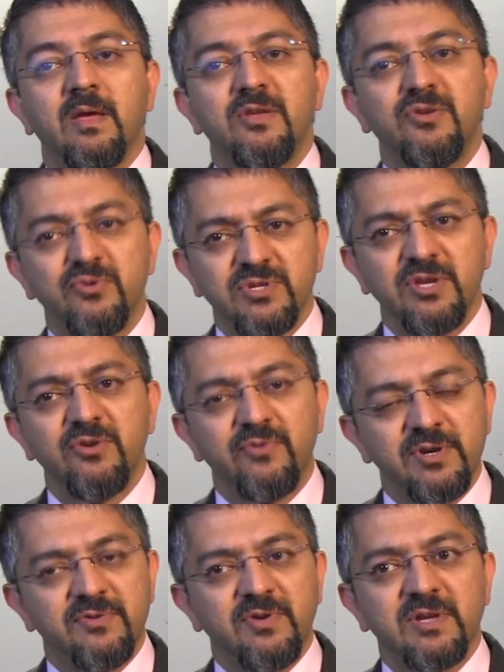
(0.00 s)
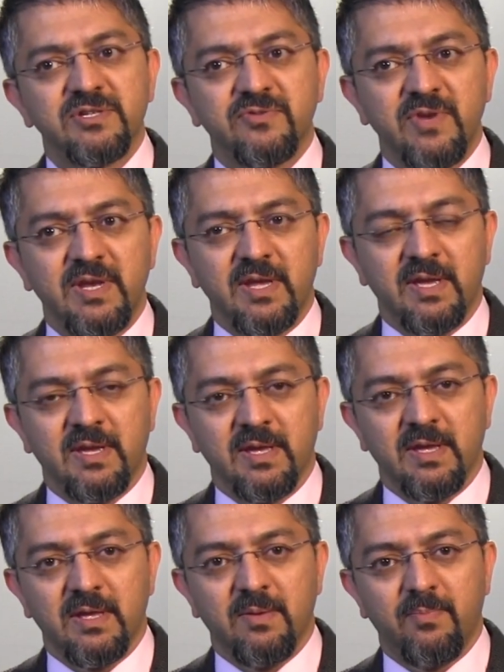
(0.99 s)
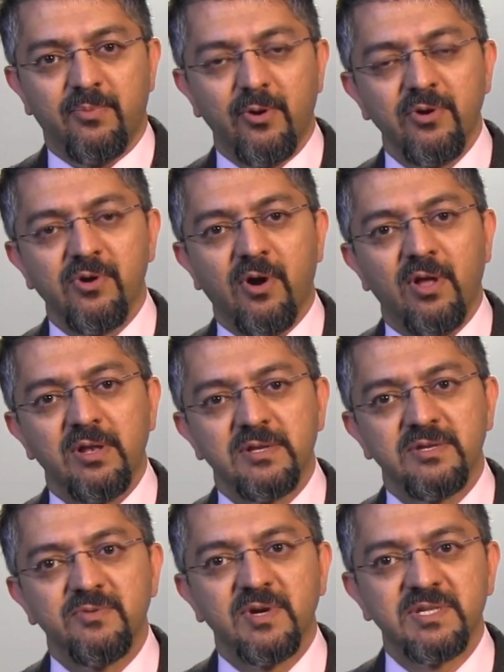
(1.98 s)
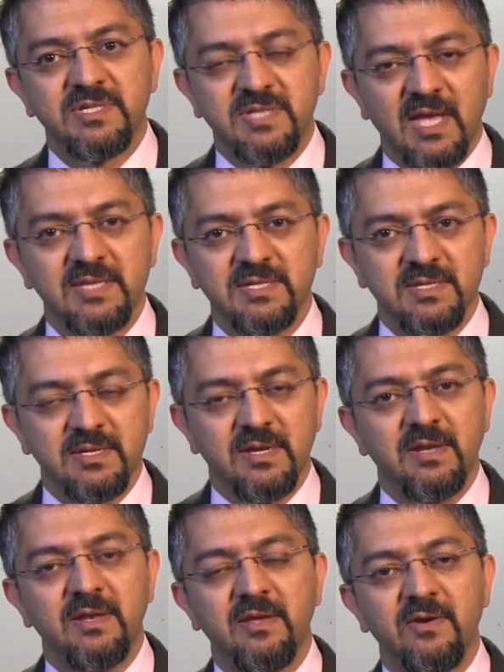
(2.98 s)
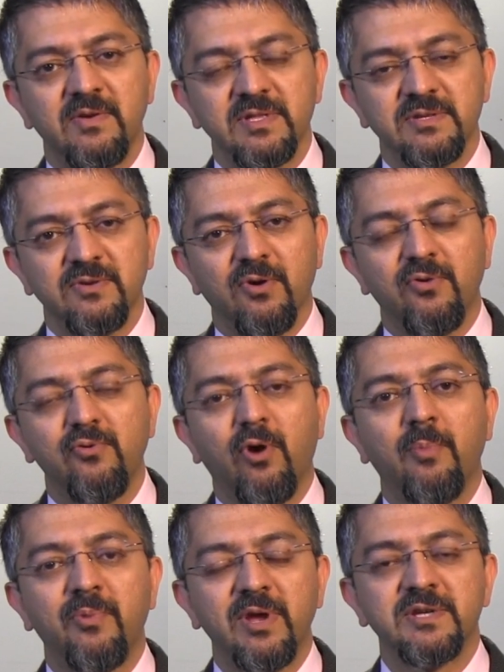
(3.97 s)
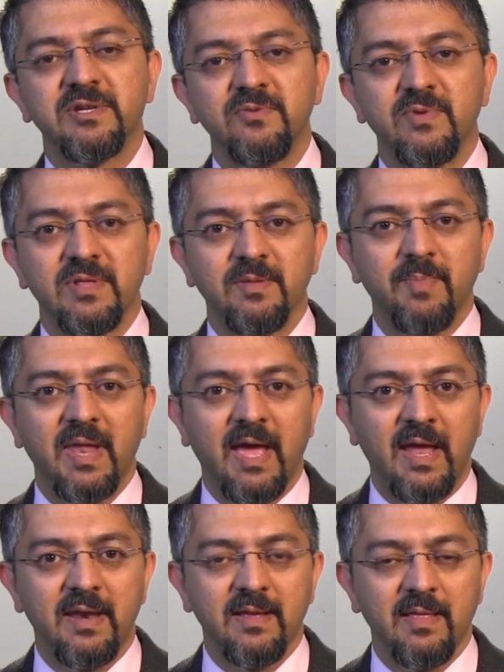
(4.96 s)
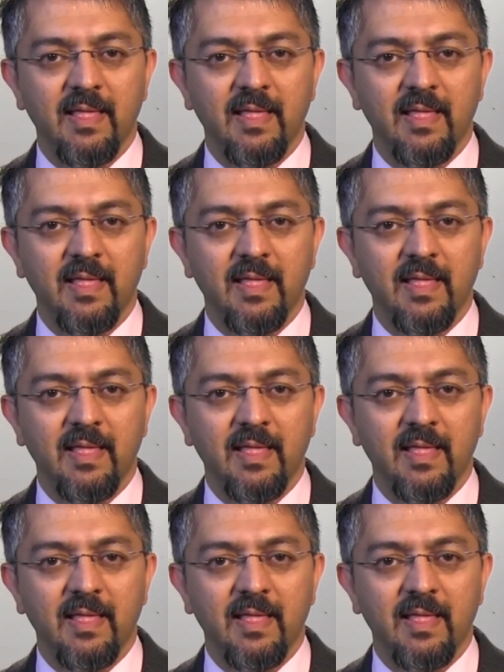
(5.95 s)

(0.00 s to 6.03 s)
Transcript: Use a urine drug screening protocol to assess adherence or cooperation with the plan.